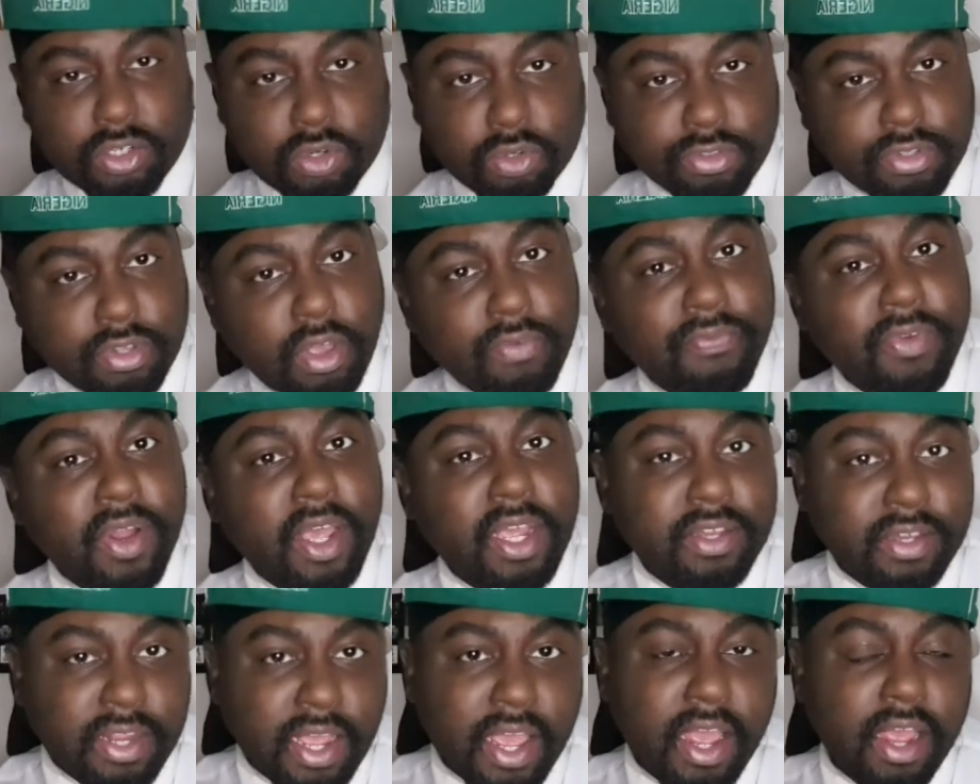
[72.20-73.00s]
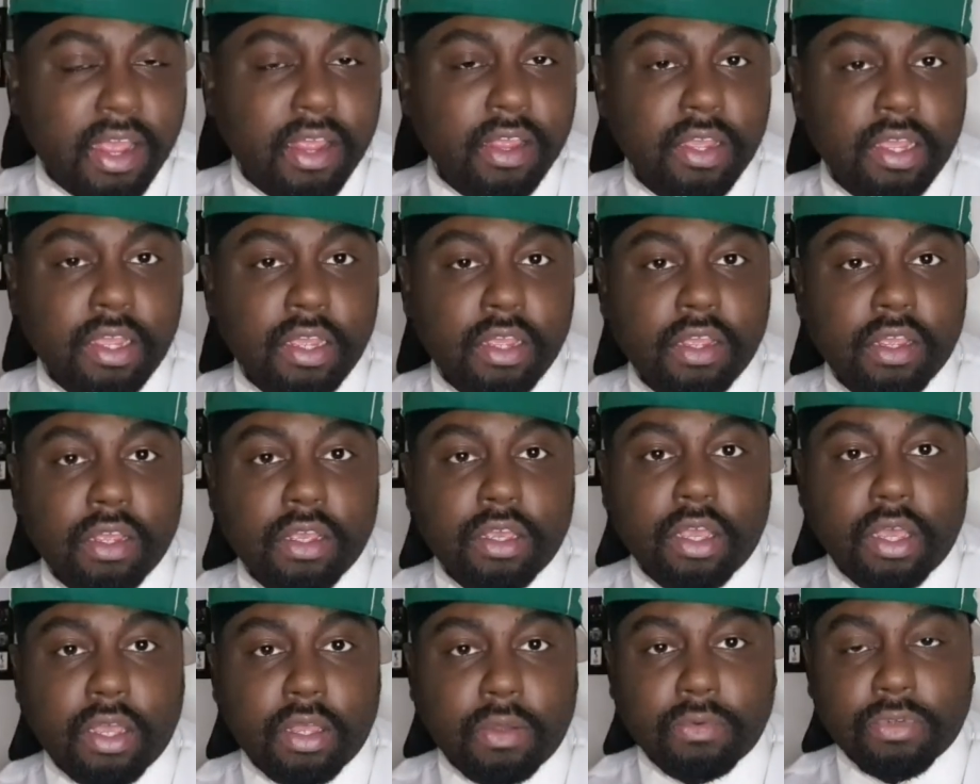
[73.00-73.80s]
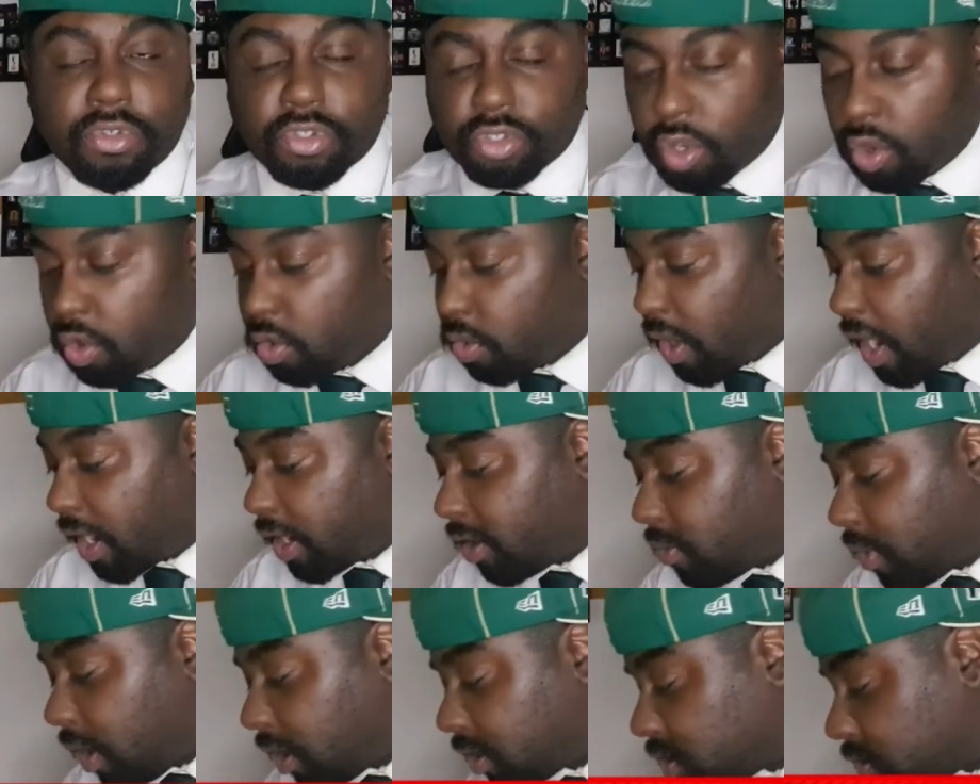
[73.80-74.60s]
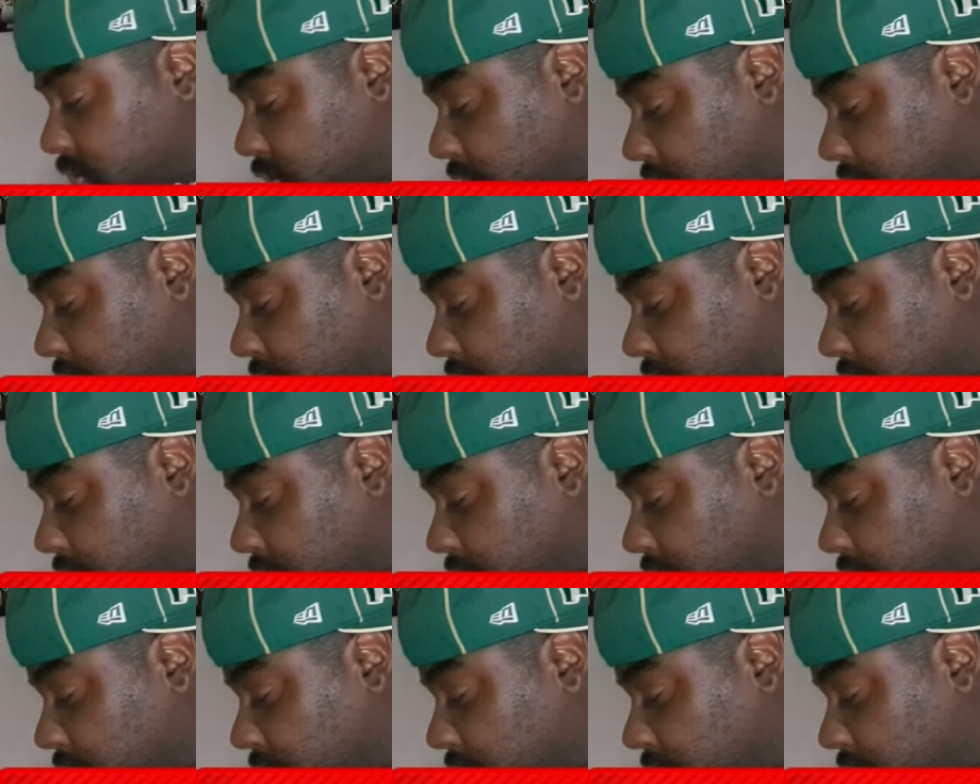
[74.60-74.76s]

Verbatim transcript: or something like that. So I don't